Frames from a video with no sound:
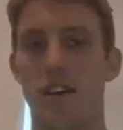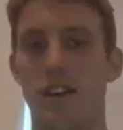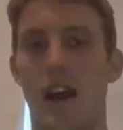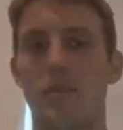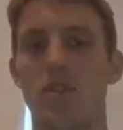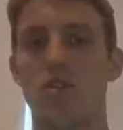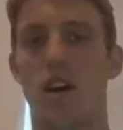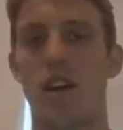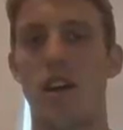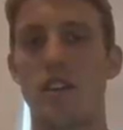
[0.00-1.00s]
time goes
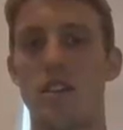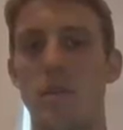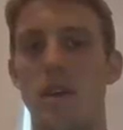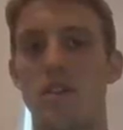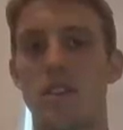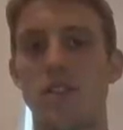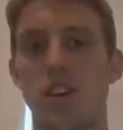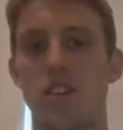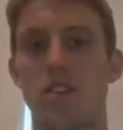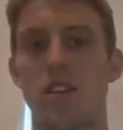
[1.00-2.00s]
on as the meal is
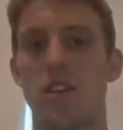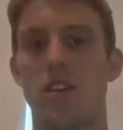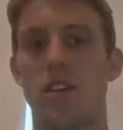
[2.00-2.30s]
digested.